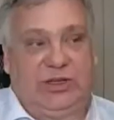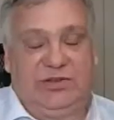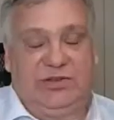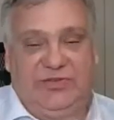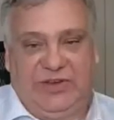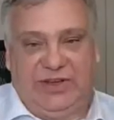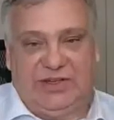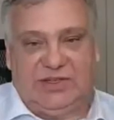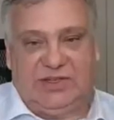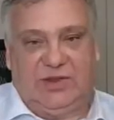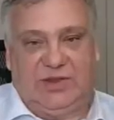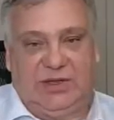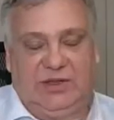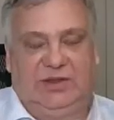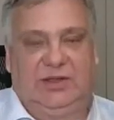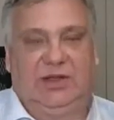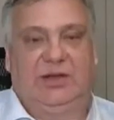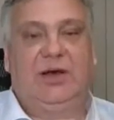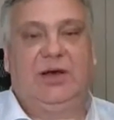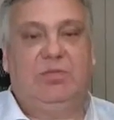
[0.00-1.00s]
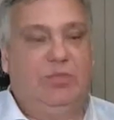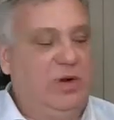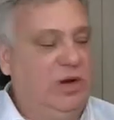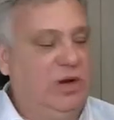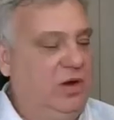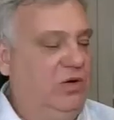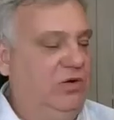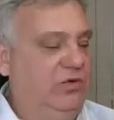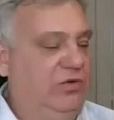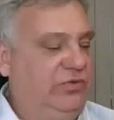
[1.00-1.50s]
confess that the number
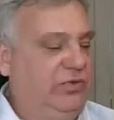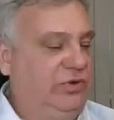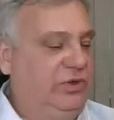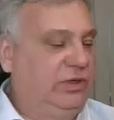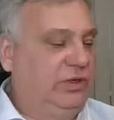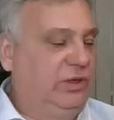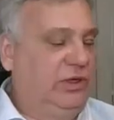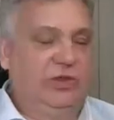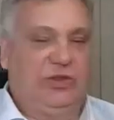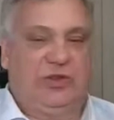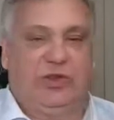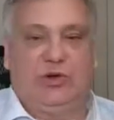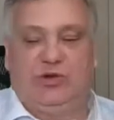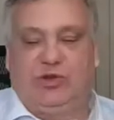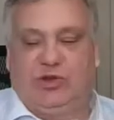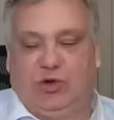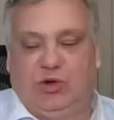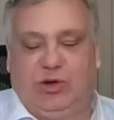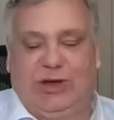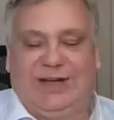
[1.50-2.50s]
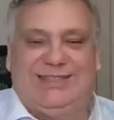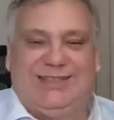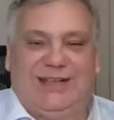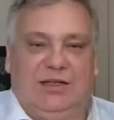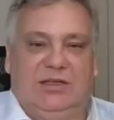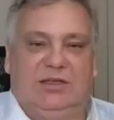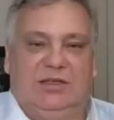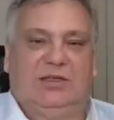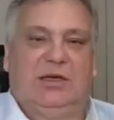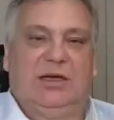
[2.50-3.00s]
of those who
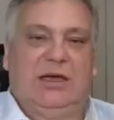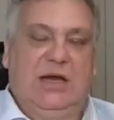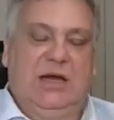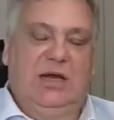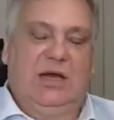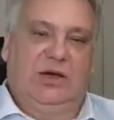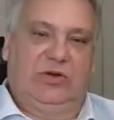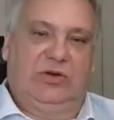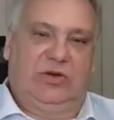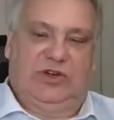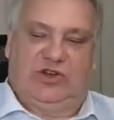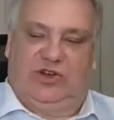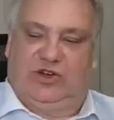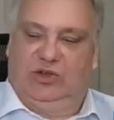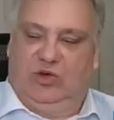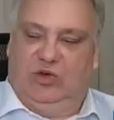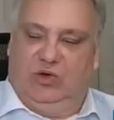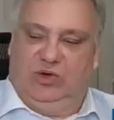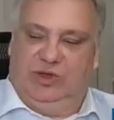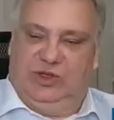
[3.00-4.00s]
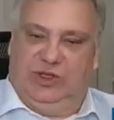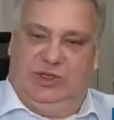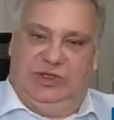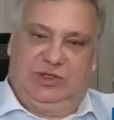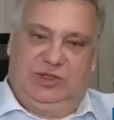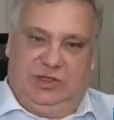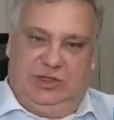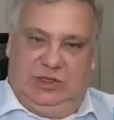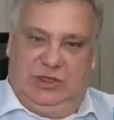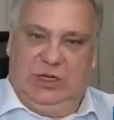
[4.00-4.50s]
attend Russian
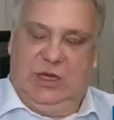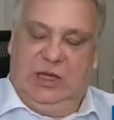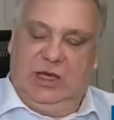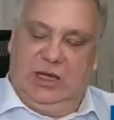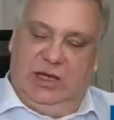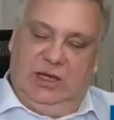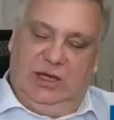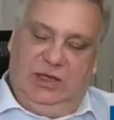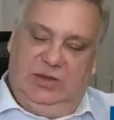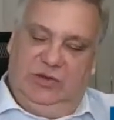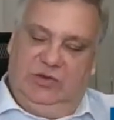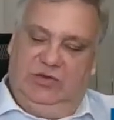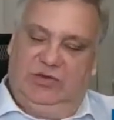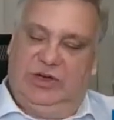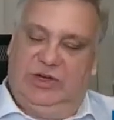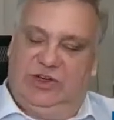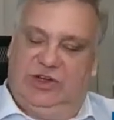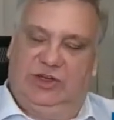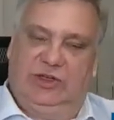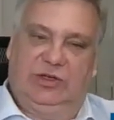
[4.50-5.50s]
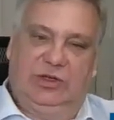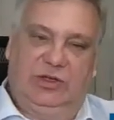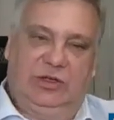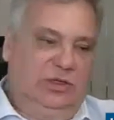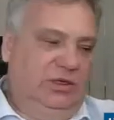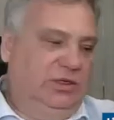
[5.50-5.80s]
courses in the Russian